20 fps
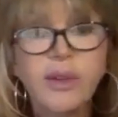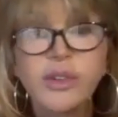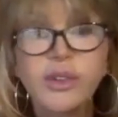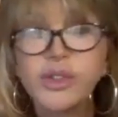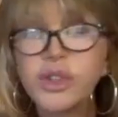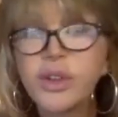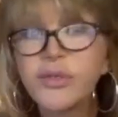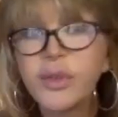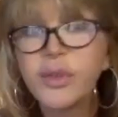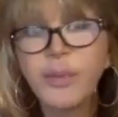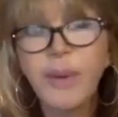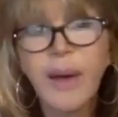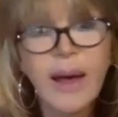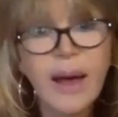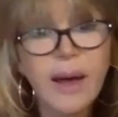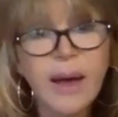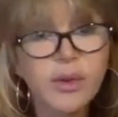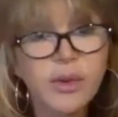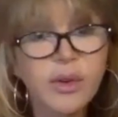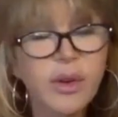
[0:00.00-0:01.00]
shift a
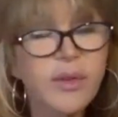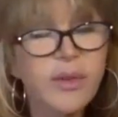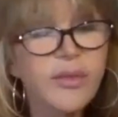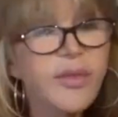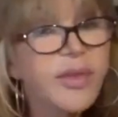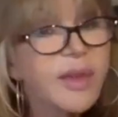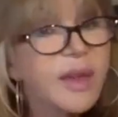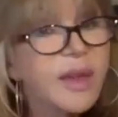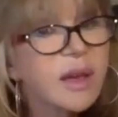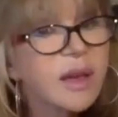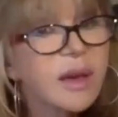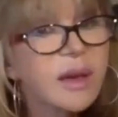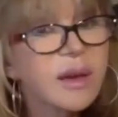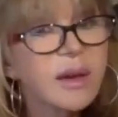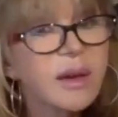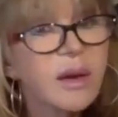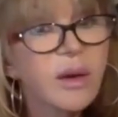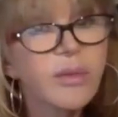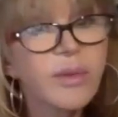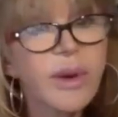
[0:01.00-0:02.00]
pattern of
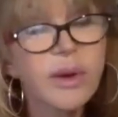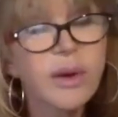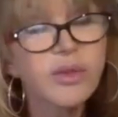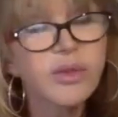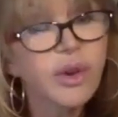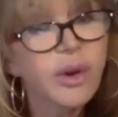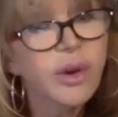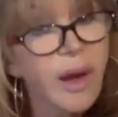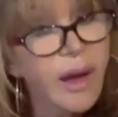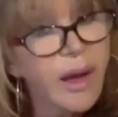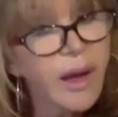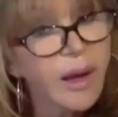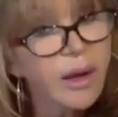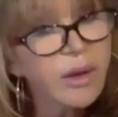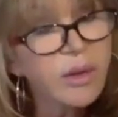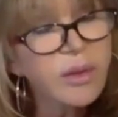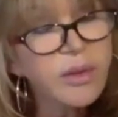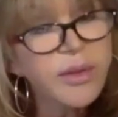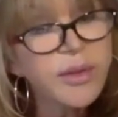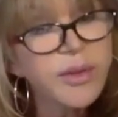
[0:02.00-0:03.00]
thinking around your
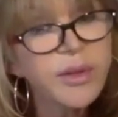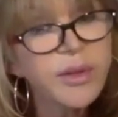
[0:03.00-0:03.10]
health,